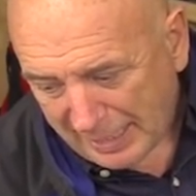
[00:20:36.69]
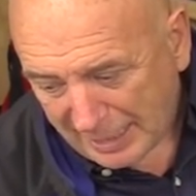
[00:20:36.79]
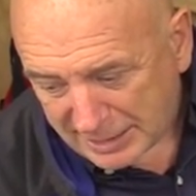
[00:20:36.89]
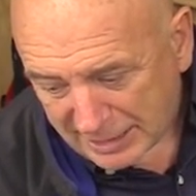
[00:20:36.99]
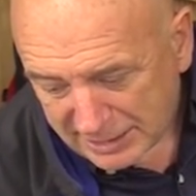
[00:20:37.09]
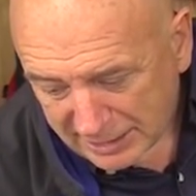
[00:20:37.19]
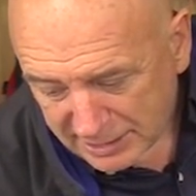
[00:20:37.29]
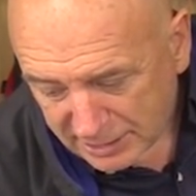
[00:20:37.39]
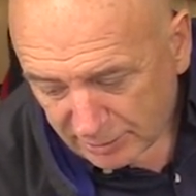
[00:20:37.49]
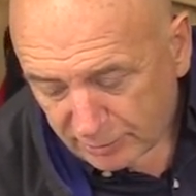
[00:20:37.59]
As I said,
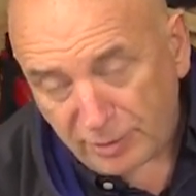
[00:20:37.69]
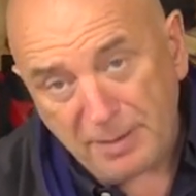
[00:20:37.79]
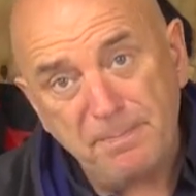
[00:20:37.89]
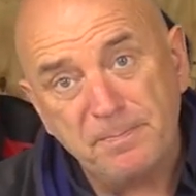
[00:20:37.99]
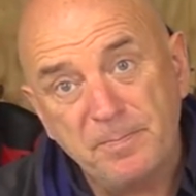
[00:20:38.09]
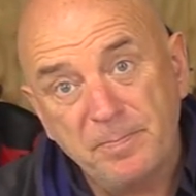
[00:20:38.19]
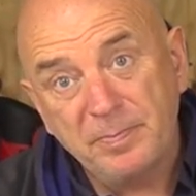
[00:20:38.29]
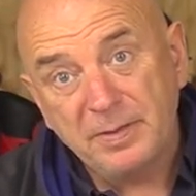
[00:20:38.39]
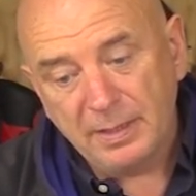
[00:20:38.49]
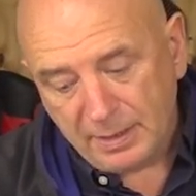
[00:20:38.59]
the sun cream,
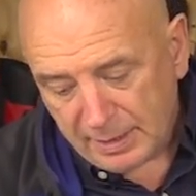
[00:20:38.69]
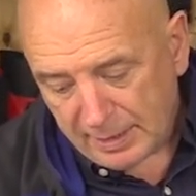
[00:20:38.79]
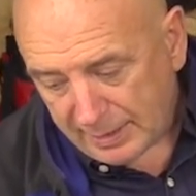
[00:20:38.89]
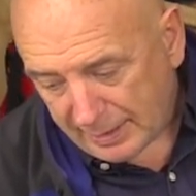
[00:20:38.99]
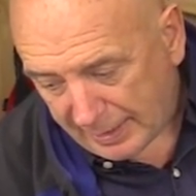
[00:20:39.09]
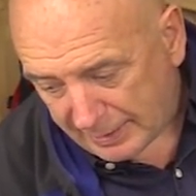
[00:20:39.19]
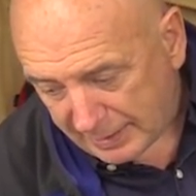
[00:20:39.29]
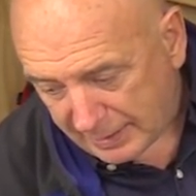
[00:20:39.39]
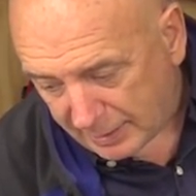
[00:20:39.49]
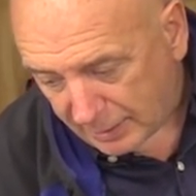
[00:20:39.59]
and
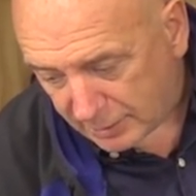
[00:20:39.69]
then